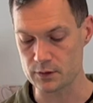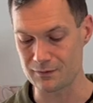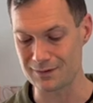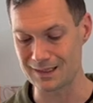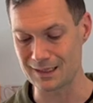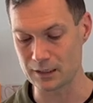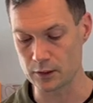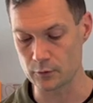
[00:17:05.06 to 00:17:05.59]

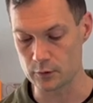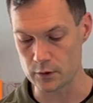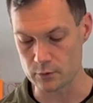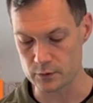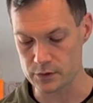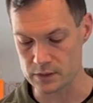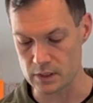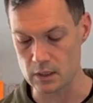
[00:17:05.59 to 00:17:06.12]
of yellow you
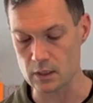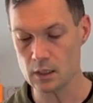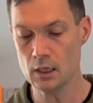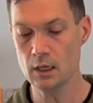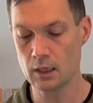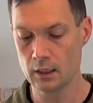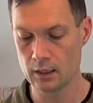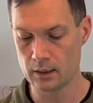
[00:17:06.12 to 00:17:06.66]
see
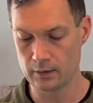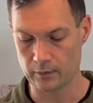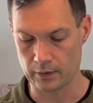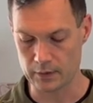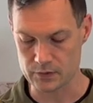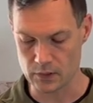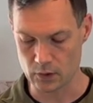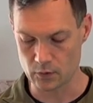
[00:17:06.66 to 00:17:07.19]

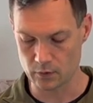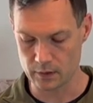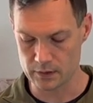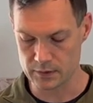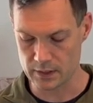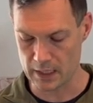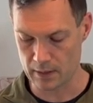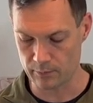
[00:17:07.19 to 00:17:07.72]
is a good
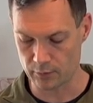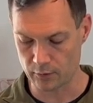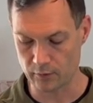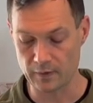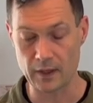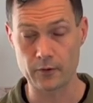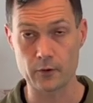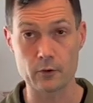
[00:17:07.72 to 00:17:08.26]
example
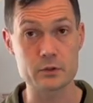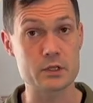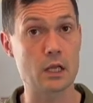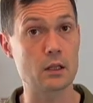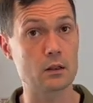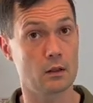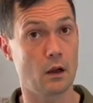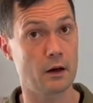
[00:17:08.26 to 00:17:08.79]
that there's
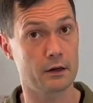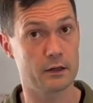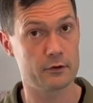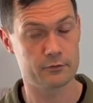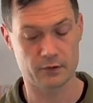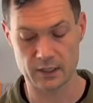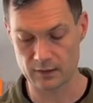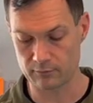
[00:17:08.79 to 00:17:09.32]
a lot
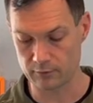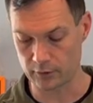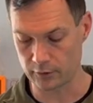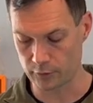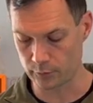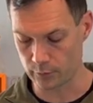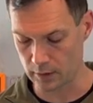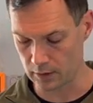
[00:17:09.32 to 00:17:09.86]
of Kevlar
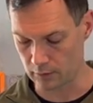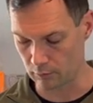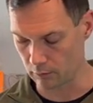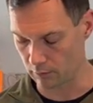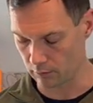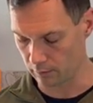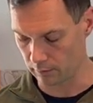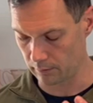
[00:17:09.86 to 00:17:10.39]
thread
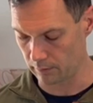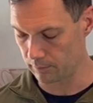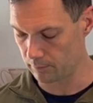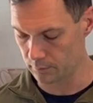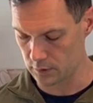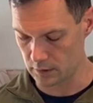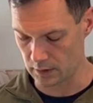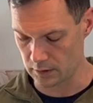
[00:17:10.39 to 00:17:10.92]
or
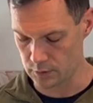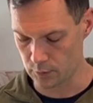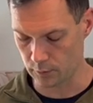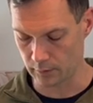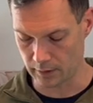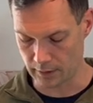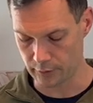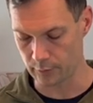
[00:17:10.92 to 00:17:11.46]

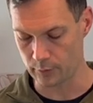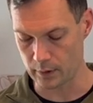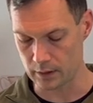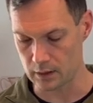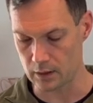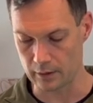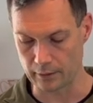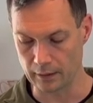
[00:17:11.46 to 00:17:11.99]
Toron thread
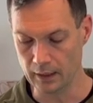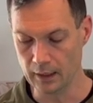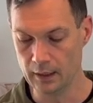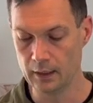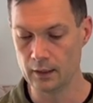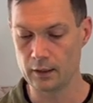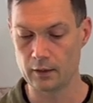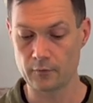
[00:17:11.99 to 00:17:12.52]
here.
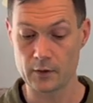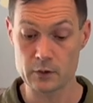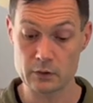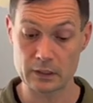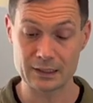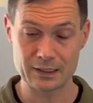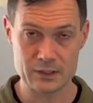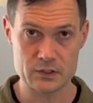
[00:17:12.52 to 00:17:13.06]
They do
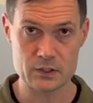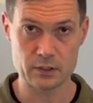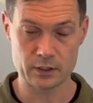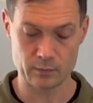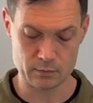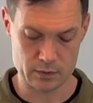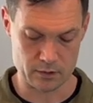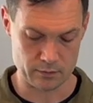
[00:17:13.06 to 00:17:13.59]
not list it on the
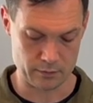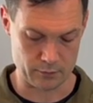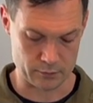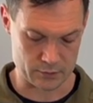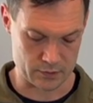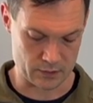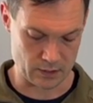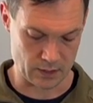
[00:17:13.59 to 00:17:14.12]

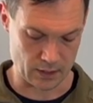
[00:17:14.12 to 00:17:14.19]
materials